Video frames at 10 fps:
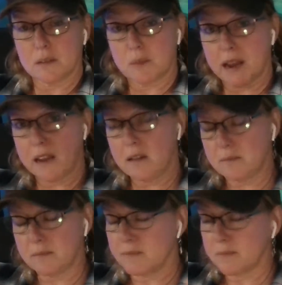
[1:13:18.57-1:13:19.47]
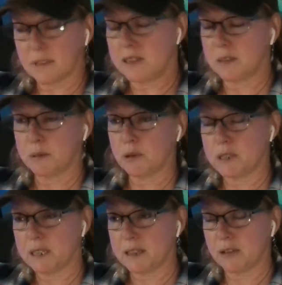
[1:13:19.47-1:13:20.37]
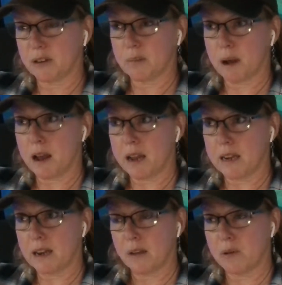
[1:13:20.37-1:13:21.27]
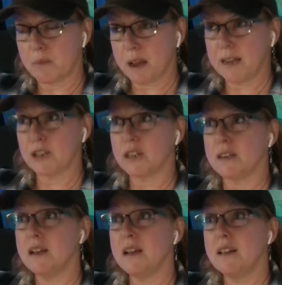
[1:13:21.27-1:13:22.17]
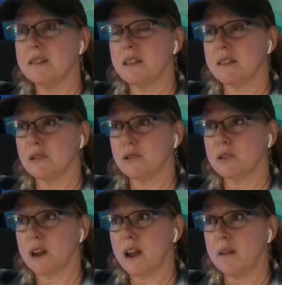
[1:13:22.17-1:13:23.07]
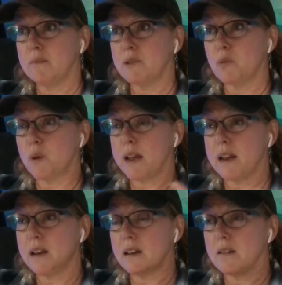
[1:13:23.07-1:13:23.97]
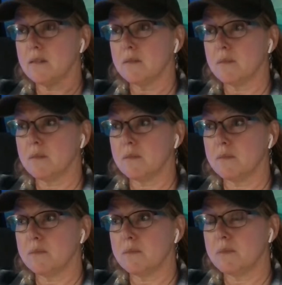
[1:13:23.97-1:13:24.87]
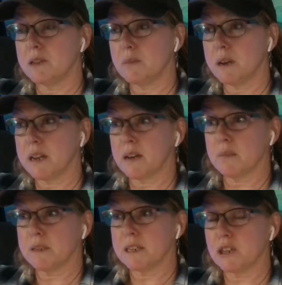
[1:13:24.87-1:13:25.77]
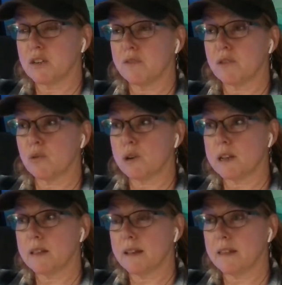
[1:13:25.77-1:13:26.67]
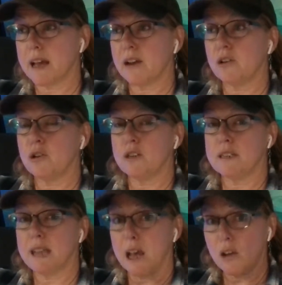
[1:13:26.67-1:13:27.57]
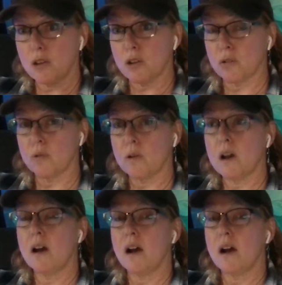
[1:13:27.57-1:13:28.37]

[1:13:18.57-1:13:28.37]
in my conspiracy theory mind, I would imagine that there's times when somebody in a position of authority like that could tell you,